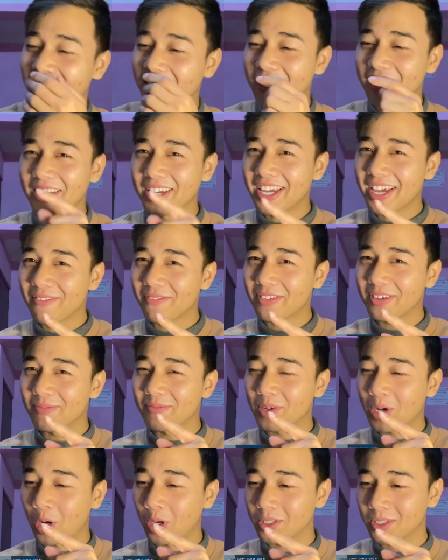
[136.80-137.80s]
He gave him
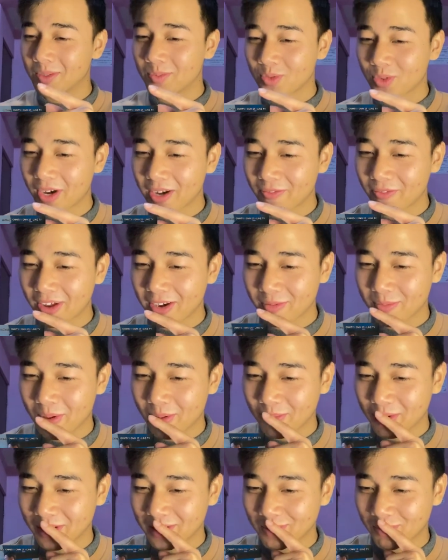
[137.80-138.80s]
condoms, right, if I
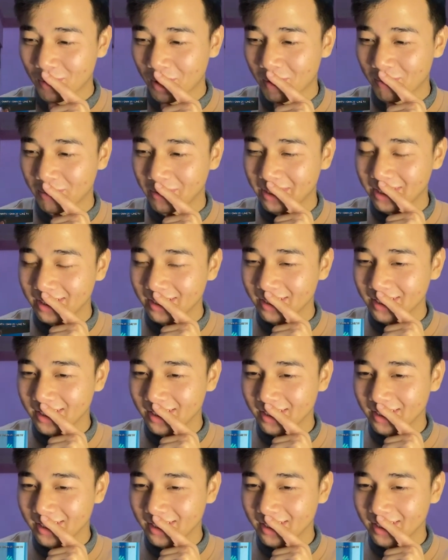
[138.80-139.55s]
remember it properly.